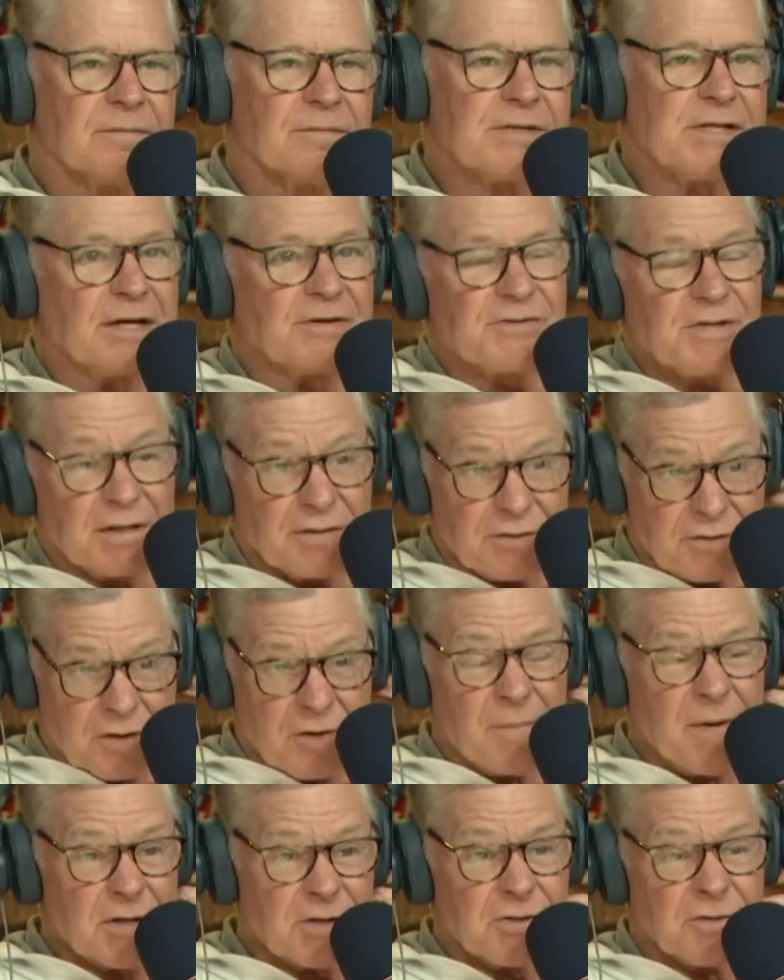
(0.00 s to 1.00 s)
Sounds like the
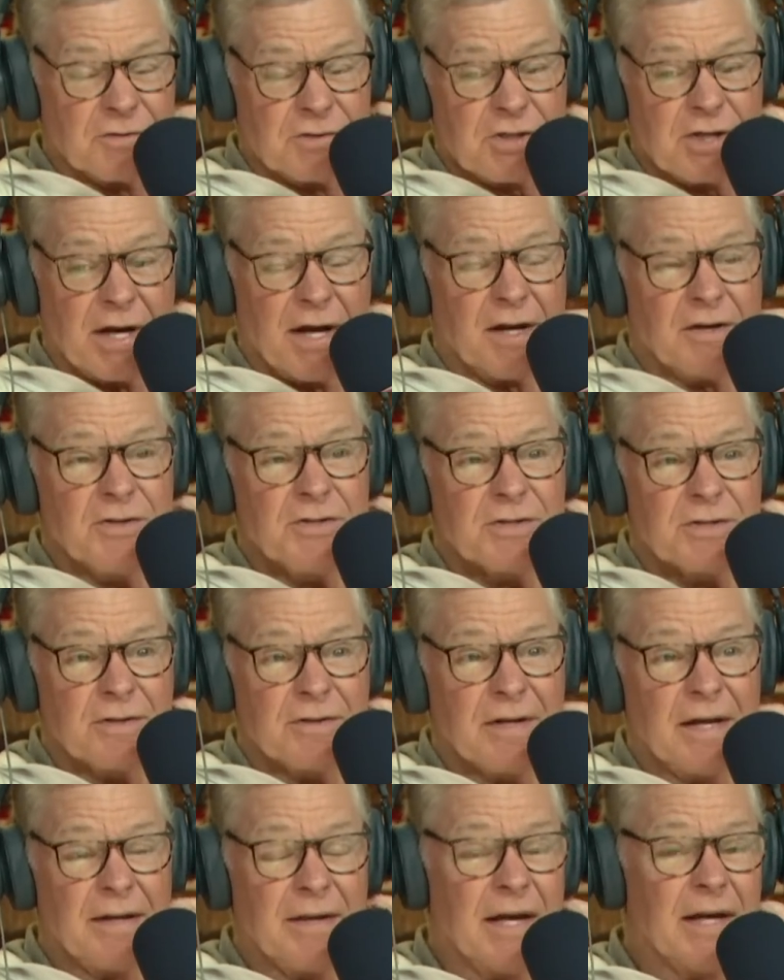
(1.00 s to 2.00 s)
commissioner changed
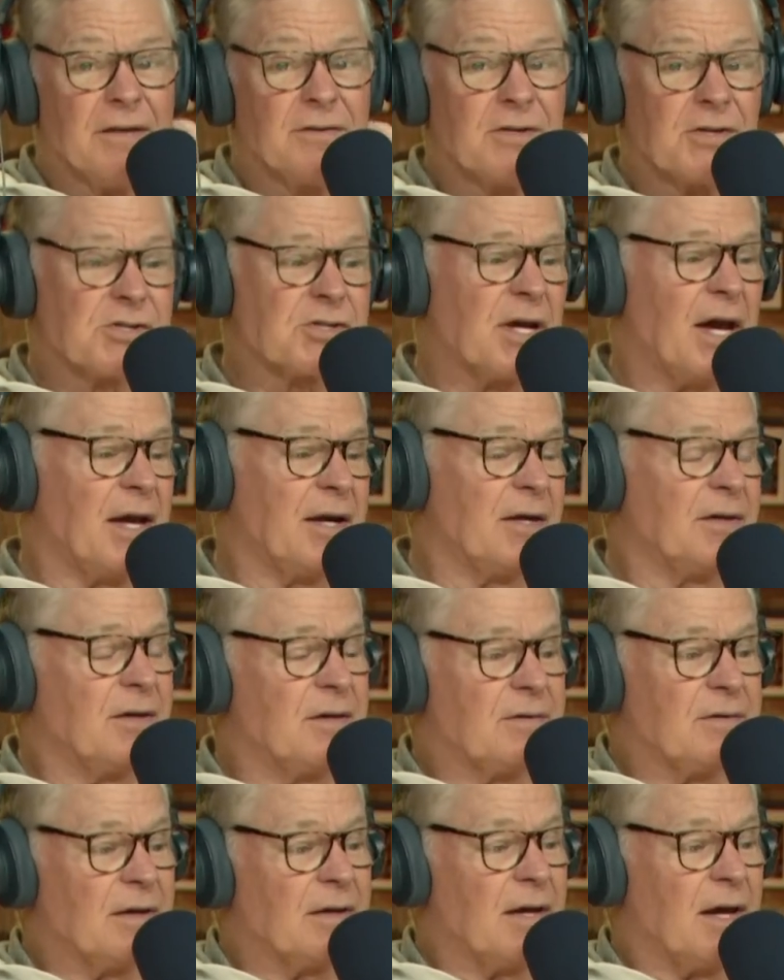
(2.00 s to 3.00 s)
and then decided,
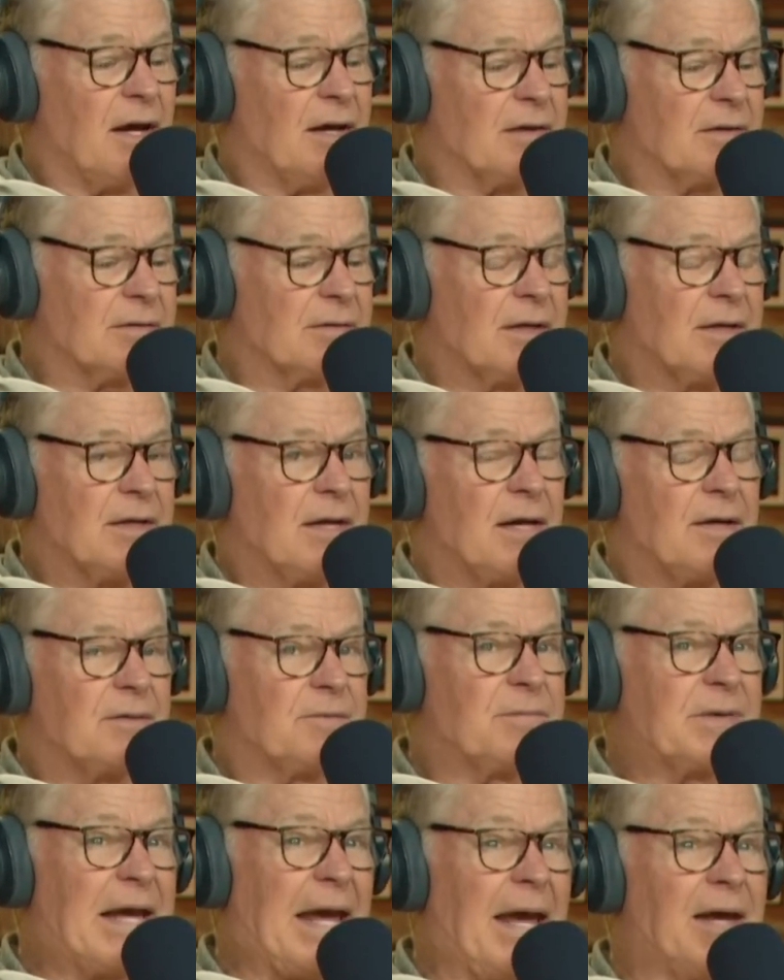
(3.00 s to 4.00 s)
uh,
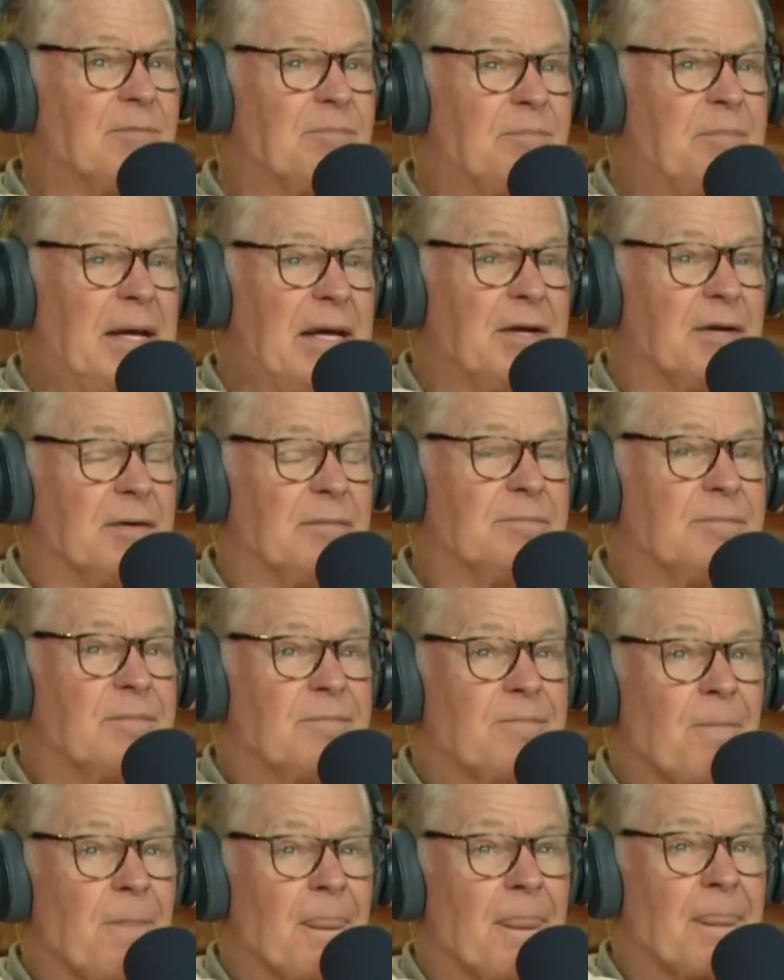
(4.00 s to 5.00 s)
can't beat him,
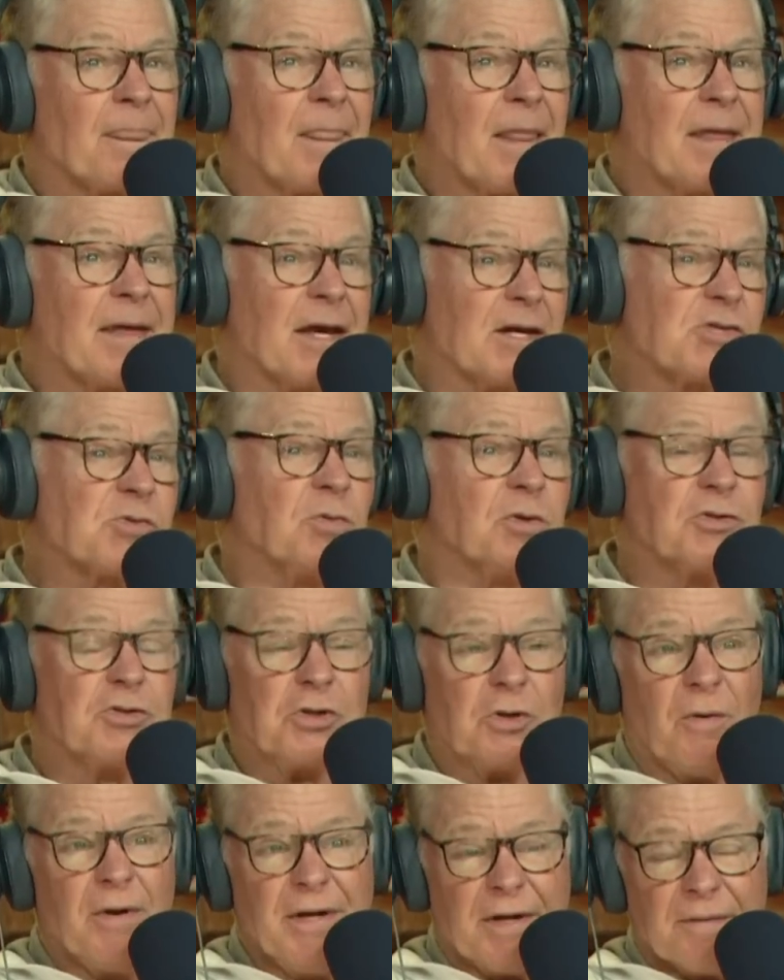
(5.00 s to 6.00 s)
guess we'll
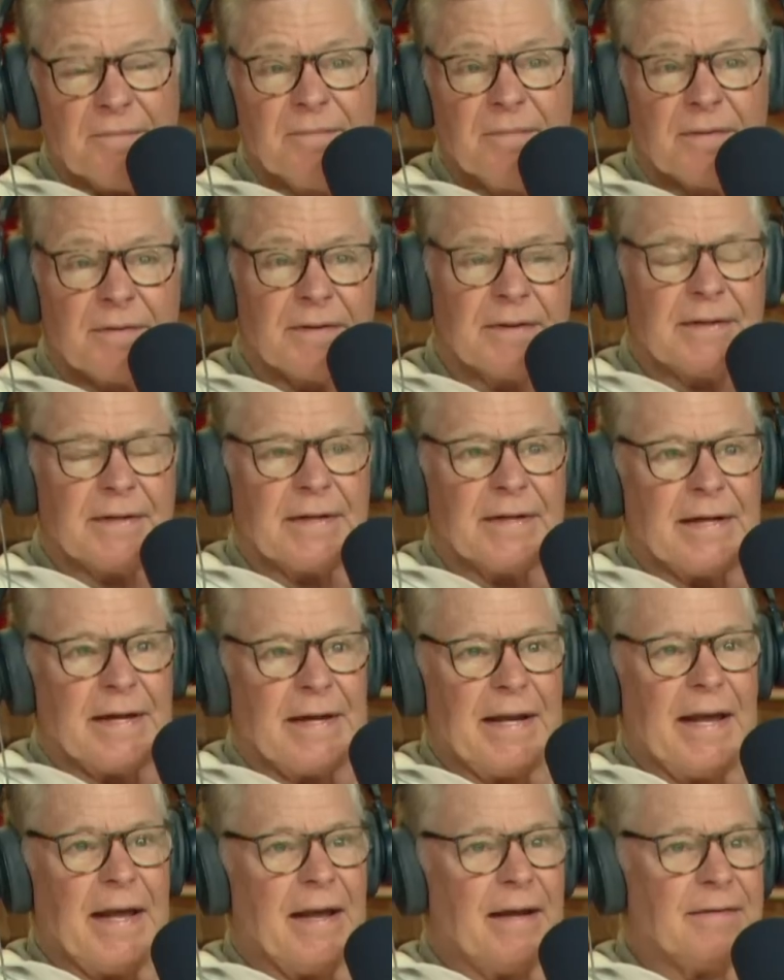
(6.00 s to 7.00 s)
join him.
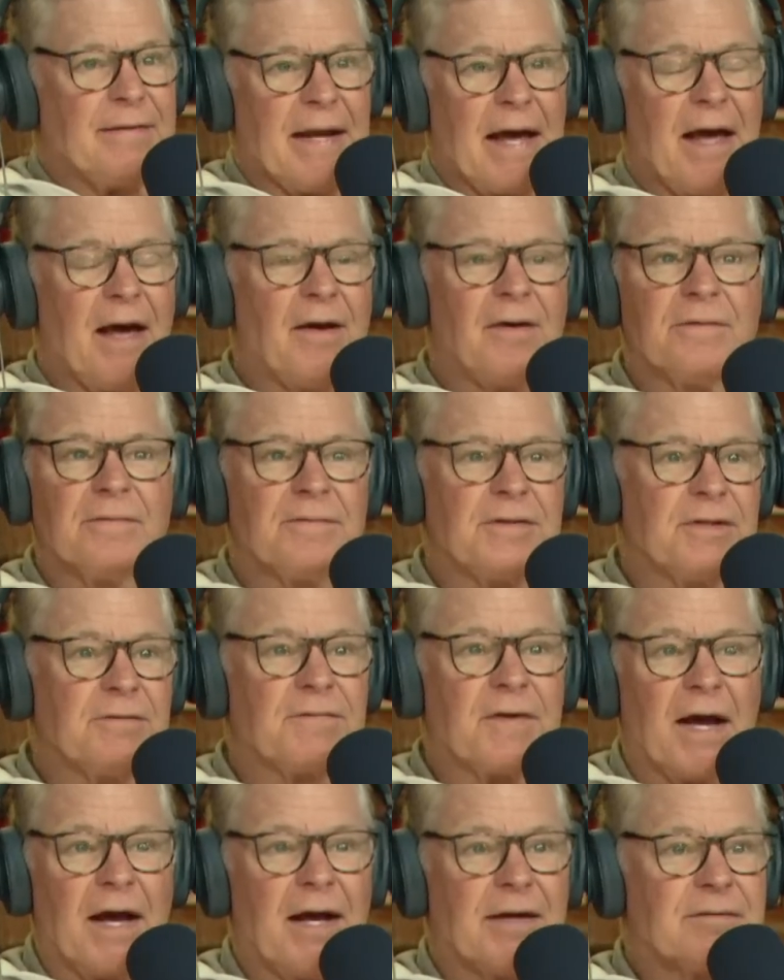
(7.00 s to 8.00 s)
And now you've
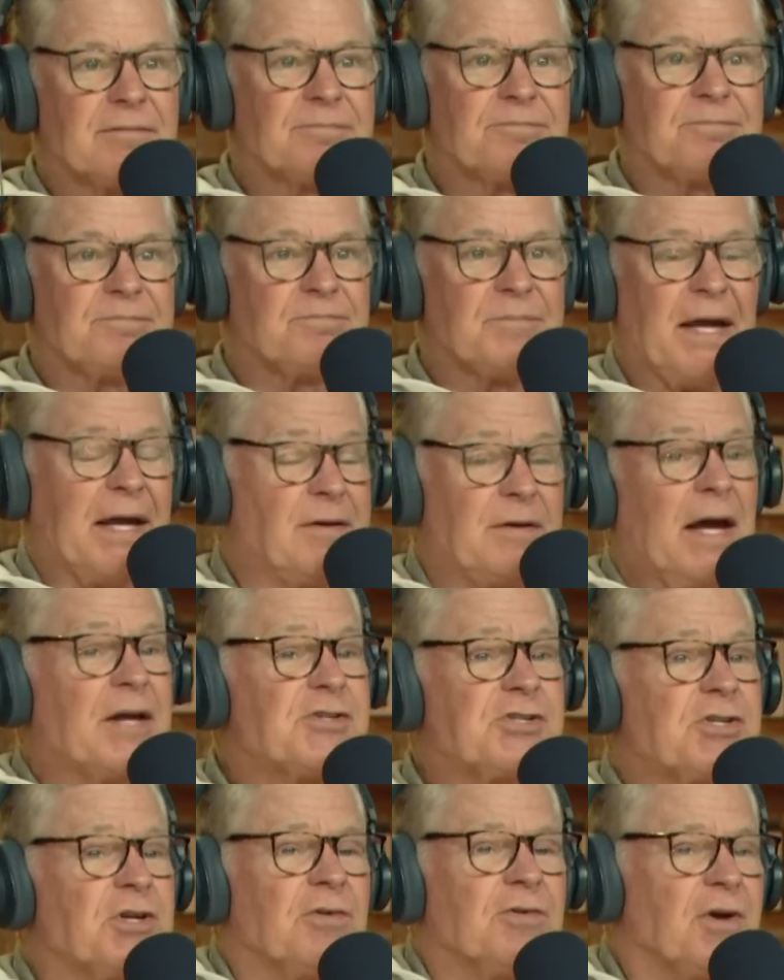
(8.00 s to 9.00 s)
got, and I
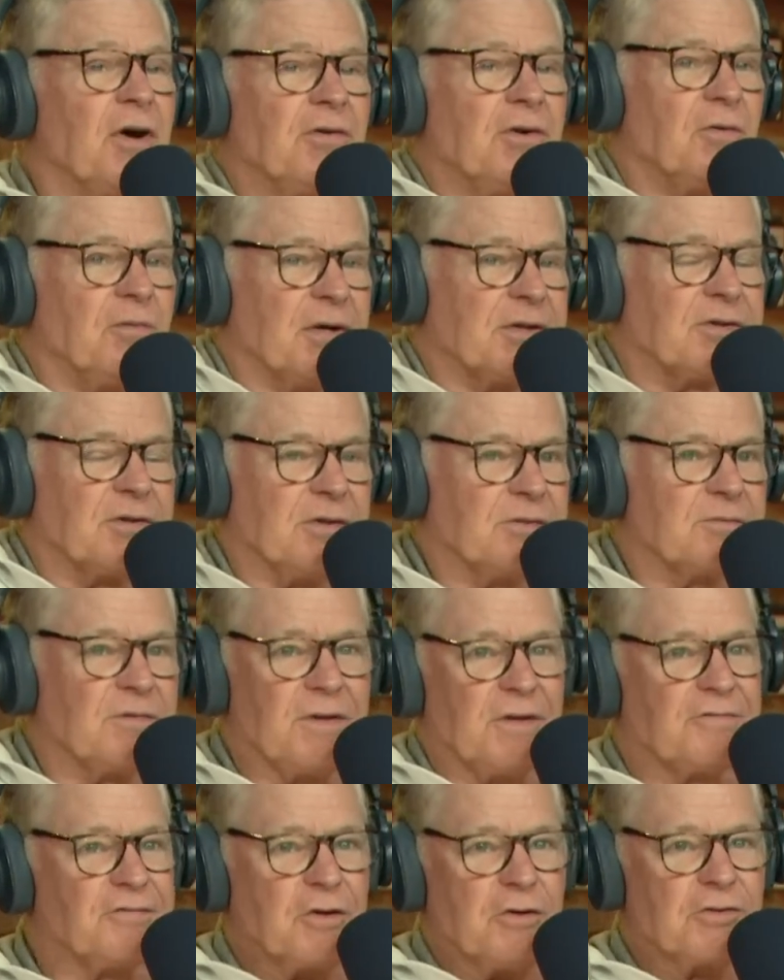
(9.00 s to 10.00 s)
still don't know what the,
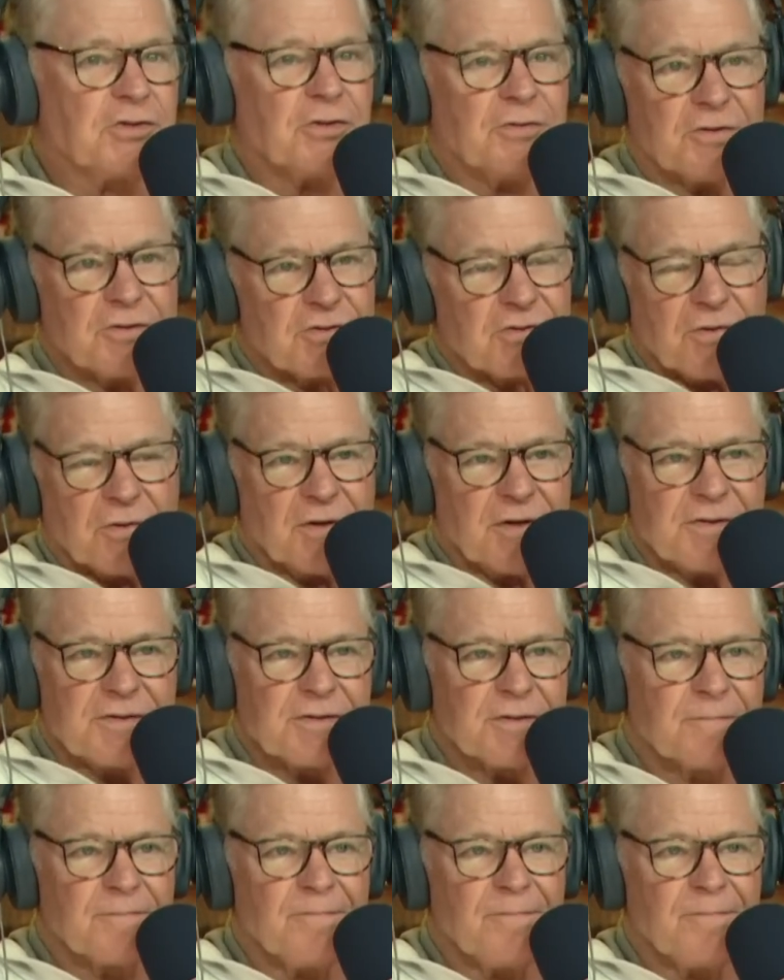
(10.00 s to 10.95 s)
the future of the tour is.